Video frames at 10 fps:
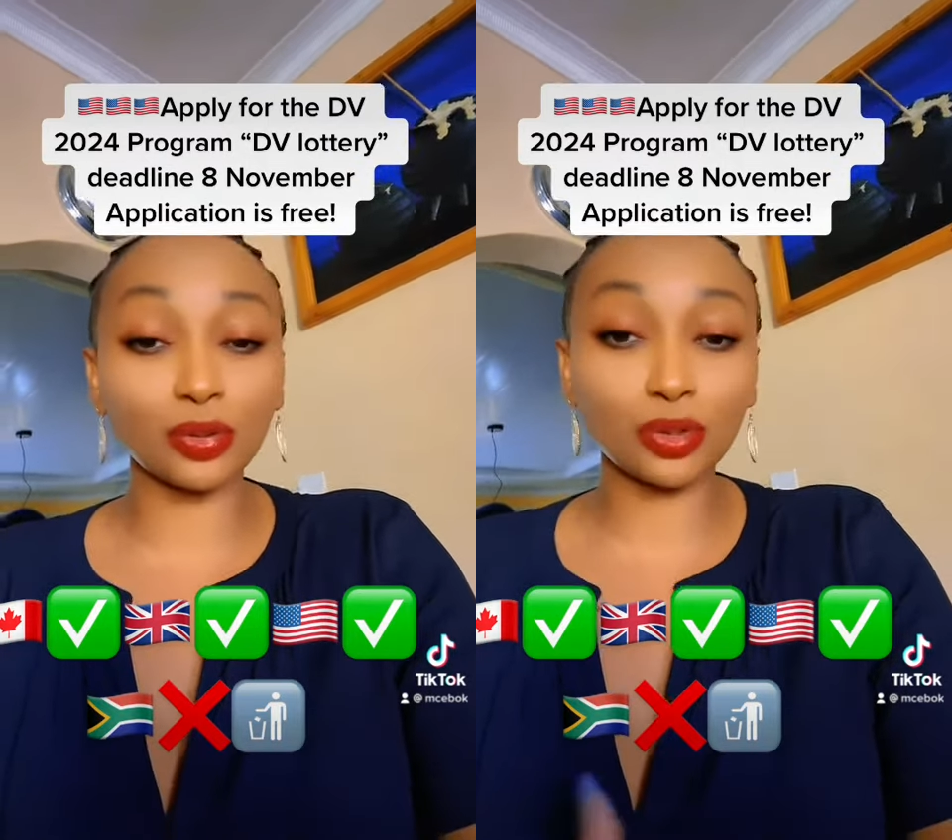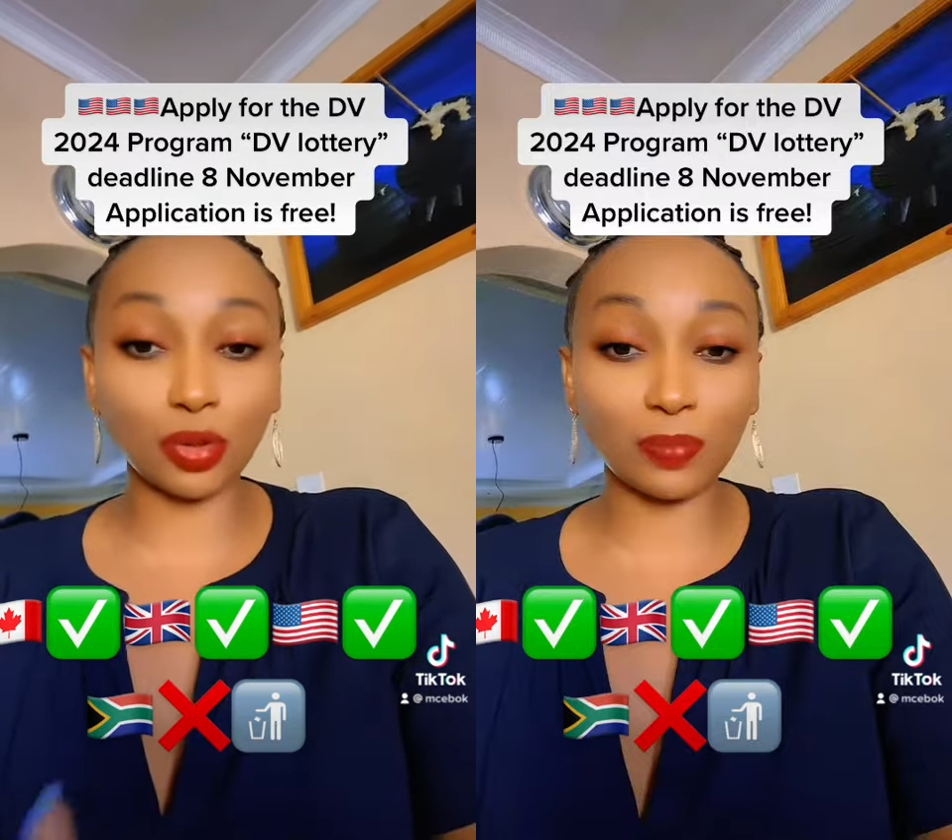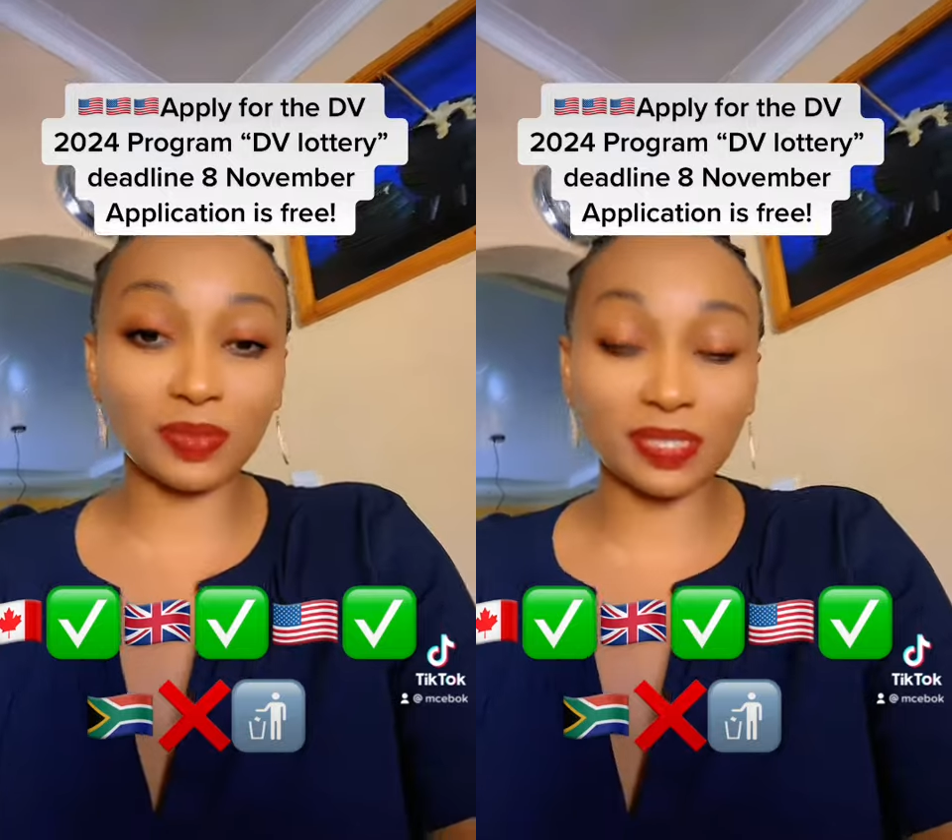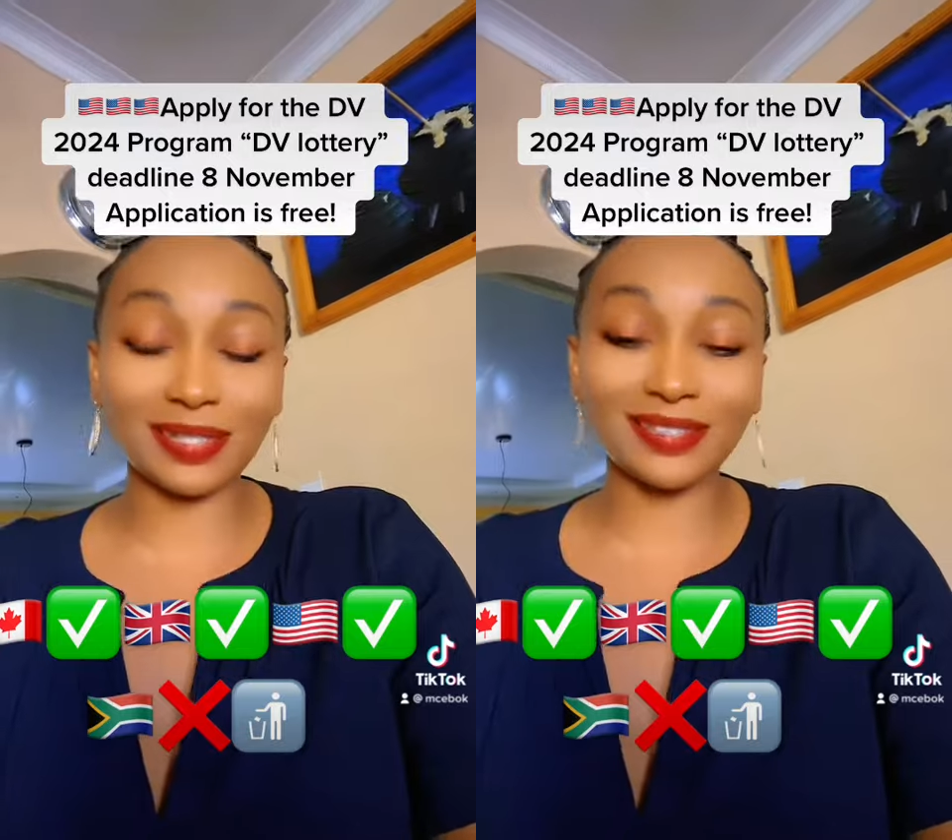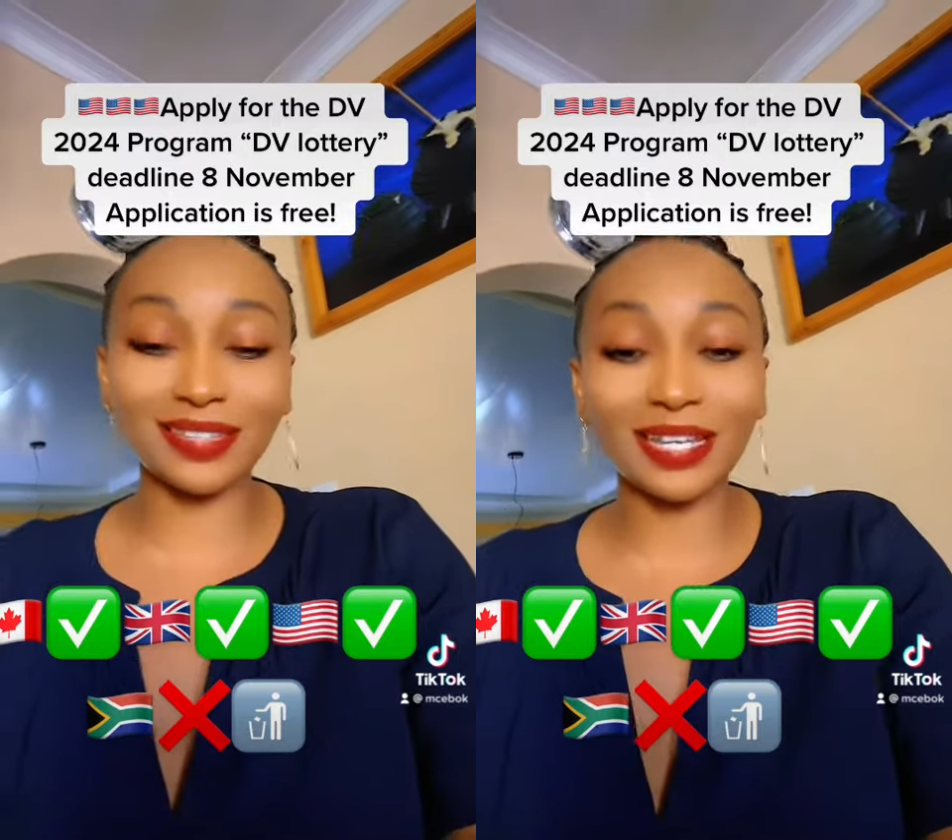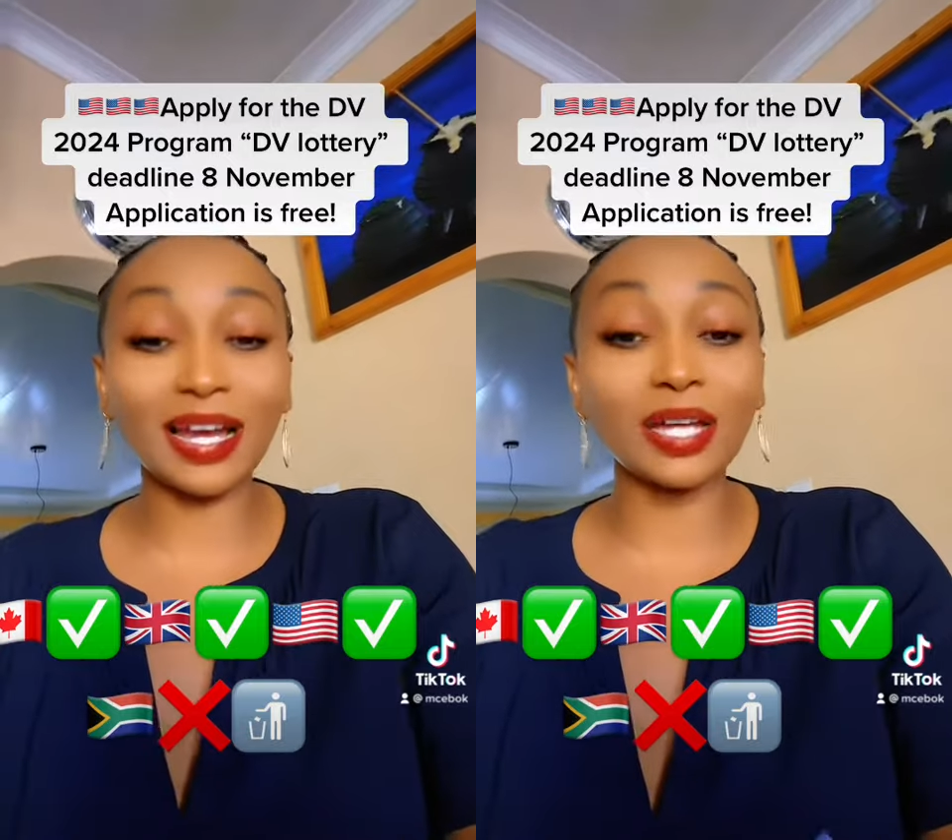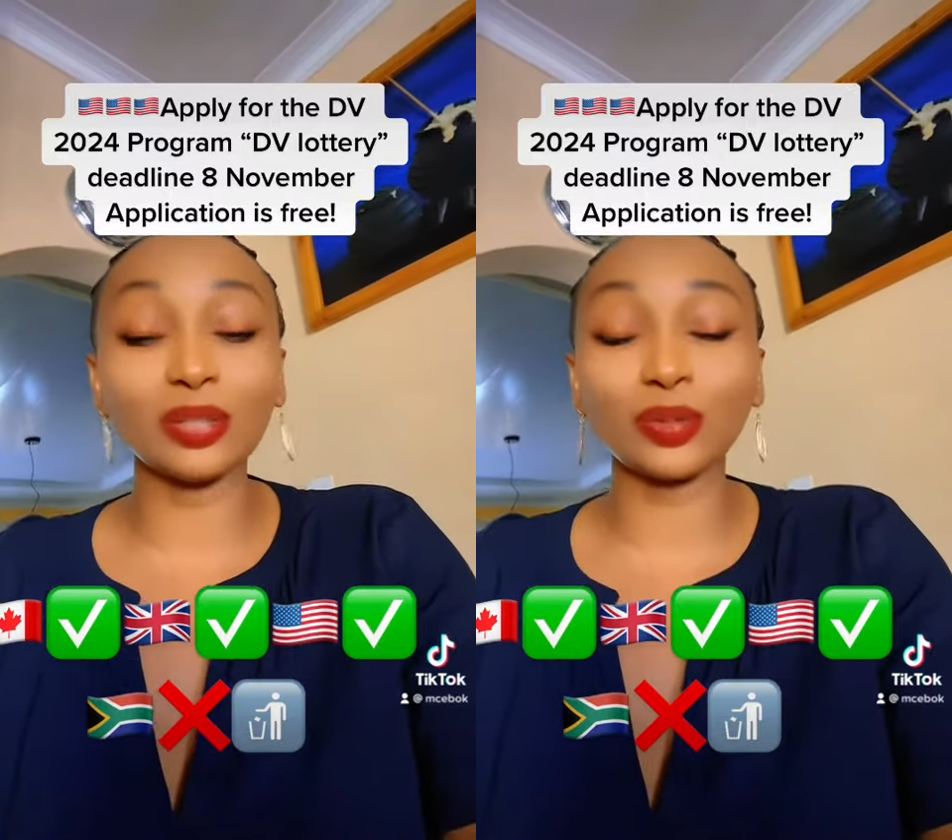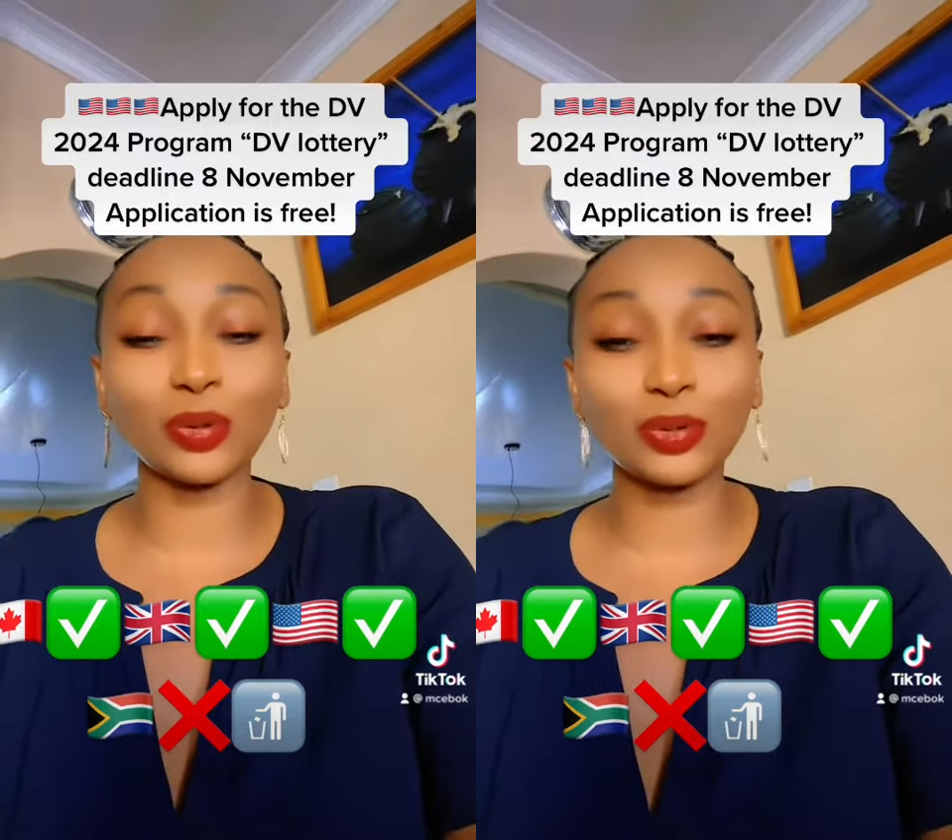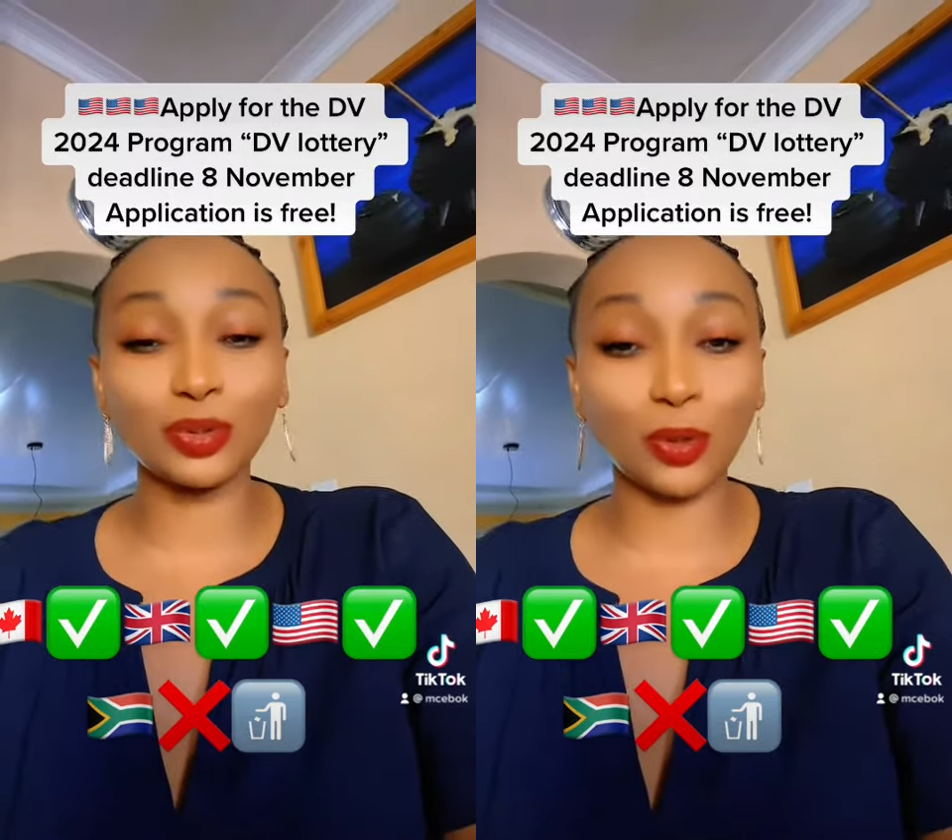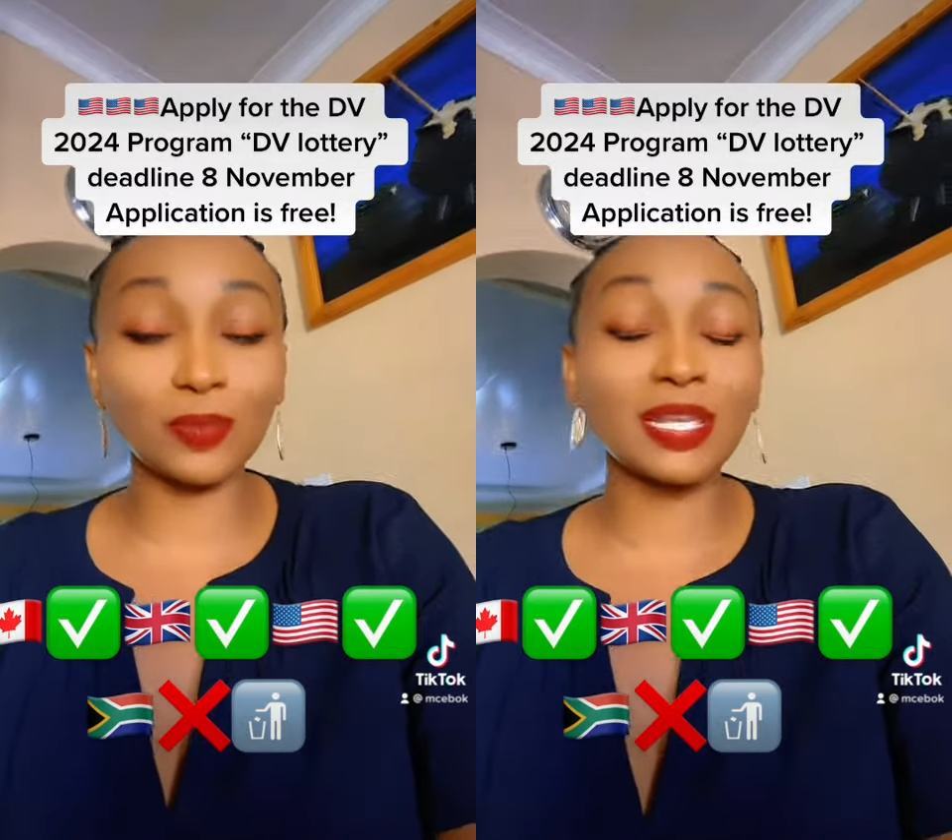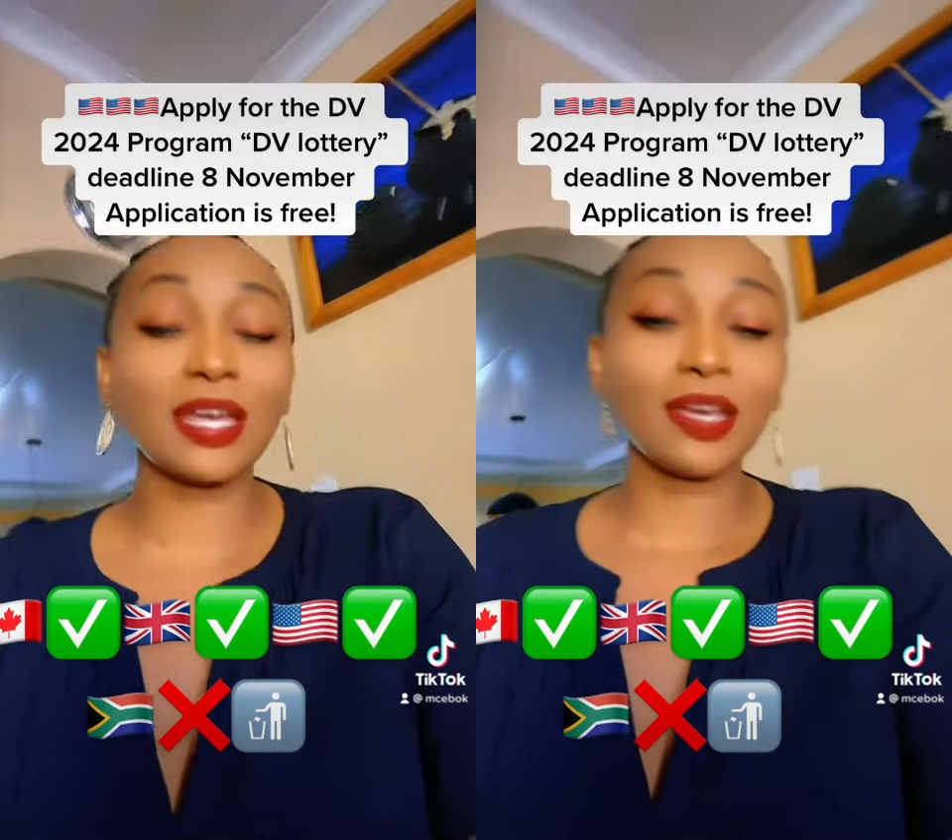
no jobs there are no jobs